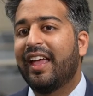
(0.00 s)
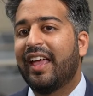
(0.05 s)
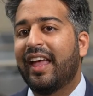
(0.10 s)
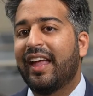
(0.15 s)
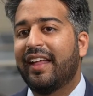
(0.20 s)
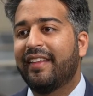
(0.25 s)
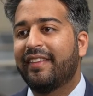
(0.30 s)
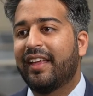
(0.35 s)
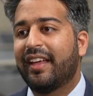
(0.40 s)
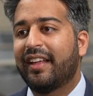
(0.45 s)

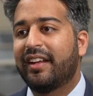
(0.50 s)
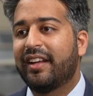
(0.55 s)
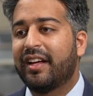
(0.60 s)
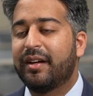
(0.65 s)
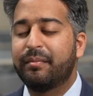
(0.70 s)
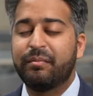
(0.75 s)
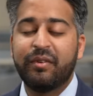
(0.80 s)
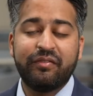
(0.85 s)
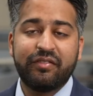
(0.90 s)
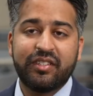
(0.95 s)
and then
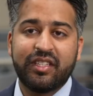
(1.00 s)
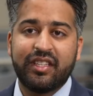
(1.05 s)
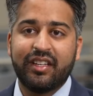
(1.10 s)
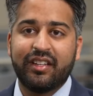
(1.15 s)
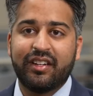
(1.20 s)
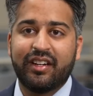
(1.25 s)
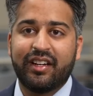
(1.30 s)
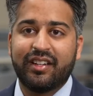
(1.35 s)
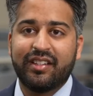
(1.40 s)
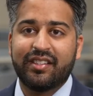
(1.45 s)
uh, moved to the
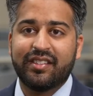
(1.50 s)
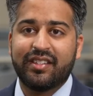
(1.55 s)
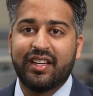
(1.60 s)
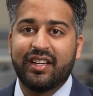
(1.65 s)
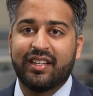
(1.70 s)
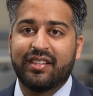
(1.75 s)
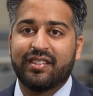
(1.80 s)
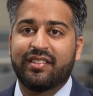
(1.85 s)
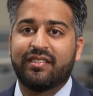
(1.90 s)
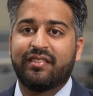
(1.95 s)
United
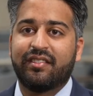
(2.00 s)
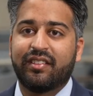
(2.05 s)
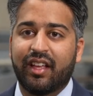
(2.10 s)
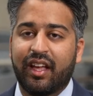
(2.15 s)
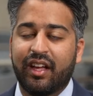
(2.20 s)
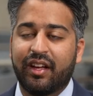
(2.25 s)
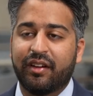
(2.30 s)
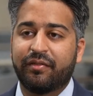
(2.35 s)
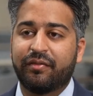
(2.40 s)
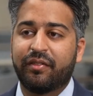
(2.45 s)
States,
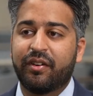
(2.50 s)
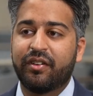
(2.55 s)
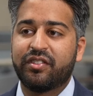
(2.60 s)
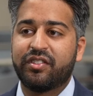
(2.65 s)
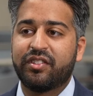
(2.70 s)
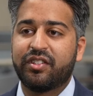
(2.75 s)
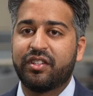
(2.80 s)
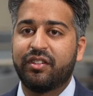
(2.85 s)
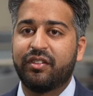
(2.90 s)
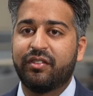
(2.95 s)
uh,
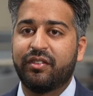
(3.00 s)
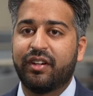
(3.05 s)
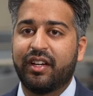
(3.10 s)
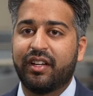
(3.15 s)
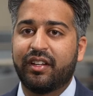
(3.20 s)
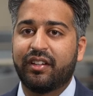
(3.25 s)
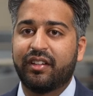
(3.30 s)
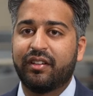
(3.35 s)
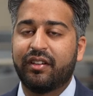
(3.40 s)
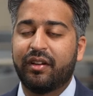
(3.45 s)
first to
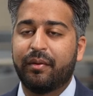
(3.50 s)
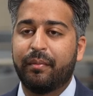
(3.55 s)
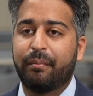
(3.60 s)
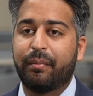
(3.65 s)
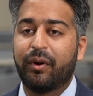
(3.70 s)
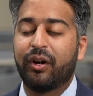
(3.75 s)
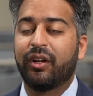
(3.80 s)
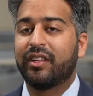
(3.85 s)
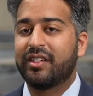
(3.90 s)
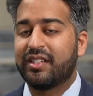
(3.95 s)
uh,
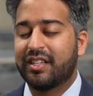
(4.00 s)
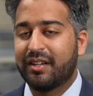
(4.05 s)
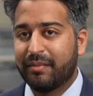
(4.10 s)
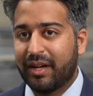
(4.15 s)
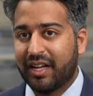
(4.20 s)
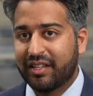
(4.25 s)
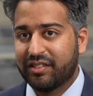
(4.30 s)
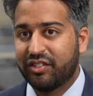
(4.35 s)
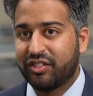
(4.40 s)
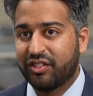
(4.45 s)
Burlington,
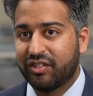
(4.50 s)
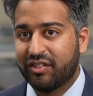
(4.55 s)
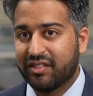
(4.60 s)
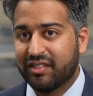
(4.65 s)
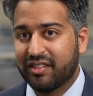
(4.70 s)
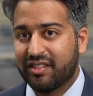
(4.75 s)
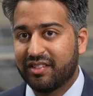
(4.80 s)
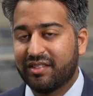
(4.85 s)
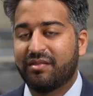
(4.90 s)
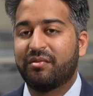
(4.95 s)

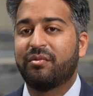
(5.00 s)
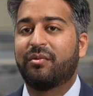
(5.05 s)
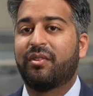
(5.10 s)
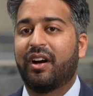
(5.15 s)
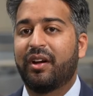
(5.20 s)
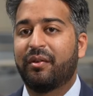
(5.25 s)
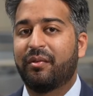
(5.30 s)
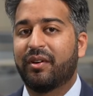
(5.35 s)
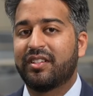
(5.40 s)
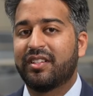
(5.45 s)
Massachusetts,
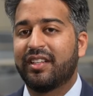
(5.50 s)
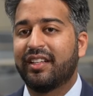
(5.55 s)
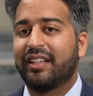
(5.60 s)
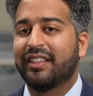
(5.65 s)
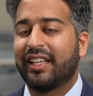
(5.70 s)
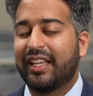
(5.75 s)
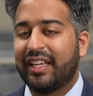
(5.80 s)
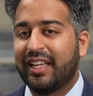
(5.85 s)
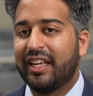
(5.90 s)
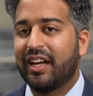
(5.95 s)
where I worked at the
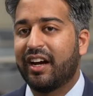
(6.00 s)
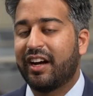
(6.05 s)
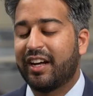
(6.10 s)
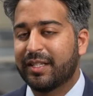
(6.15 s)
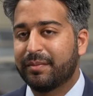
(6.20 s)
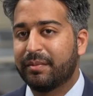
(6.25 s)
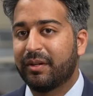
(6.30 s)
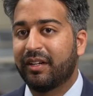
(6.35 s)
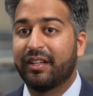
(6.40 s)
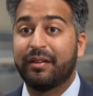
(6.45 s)
Lahey
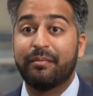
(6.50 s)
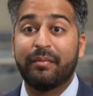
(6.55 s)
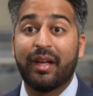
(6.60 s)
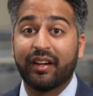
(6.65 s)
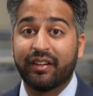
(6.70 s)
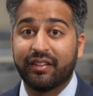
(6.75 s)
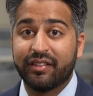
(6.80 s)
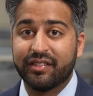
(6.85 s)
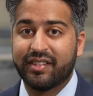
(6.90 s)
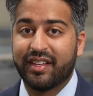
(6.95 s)
Hospital and
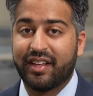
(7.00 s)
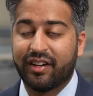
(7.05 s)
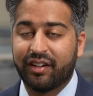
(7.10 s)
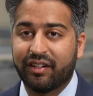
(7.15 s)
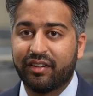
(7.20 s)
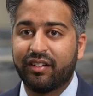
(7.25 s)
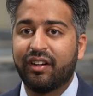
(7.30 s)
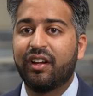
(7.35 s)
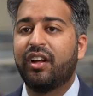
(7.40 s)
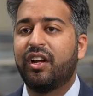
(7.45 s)
Medical
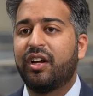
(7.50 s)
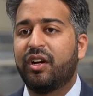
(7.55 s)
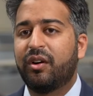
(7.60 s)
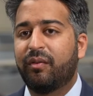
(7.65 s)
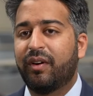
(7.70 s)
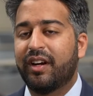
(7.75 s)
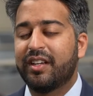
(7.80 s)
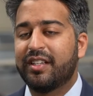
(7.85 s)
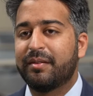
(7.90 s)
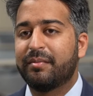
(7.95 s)
Center,
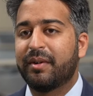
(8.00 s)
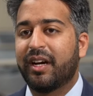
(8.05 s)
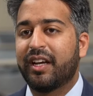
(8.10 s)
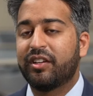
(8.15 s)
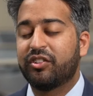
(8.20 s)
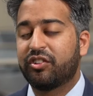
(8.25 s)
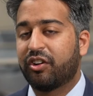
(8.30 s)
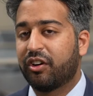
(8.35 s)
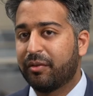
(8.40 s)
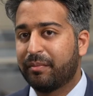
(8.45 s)
where I did my
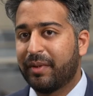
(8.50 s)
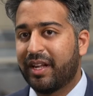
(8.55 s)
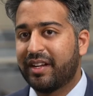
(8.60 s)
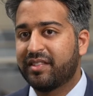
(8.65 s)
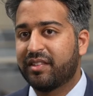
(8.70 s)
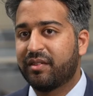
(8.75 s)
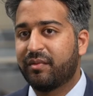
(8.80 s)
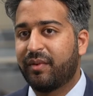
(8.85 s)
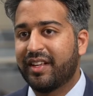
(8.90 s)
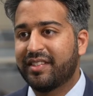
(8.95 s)
internal
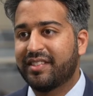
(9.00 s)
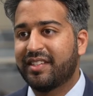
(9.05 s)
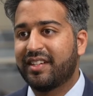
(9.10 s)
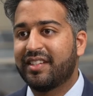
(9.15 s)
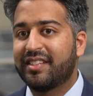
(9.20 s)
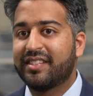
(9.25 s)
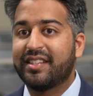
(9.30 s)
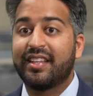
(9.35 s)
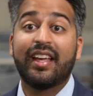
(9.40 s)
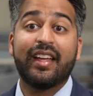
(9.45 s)
medicine
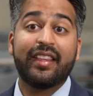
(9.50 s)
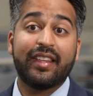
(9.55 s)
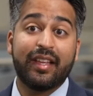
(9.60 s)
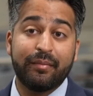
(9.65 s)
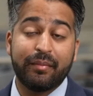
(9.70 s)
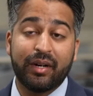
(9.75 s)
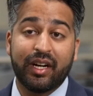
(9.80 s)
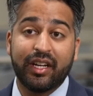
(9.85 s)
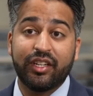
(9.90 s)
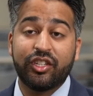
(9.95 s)
residency and
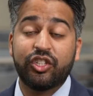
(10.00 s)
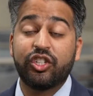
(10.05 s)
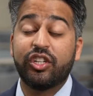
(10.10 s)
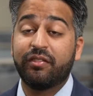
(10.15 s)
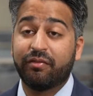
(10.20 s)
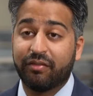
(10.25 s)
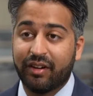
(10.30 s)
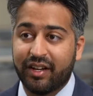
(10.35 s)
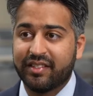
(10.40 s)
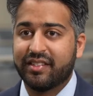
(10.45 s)
then my
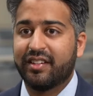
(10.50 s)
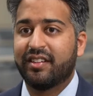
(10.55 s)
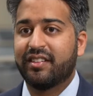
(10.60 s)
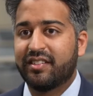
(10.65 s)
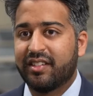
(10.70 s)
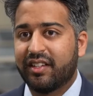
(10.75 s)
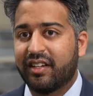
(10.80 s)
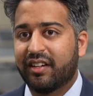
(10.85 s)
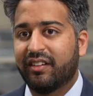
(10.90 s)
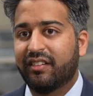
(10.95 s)
chief
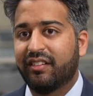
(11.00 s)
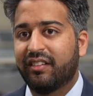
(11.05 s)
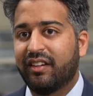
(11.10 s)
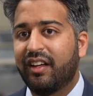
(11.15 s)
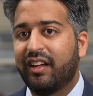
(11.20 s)
resident year.